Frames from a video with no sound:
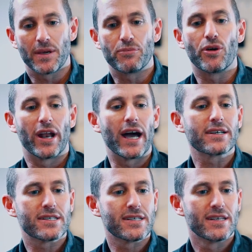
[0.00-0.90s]

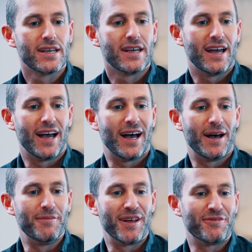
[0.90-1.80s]
products,
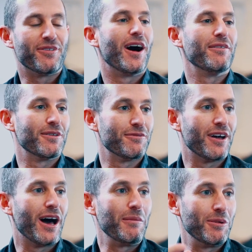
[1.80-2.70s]
and five of them failed,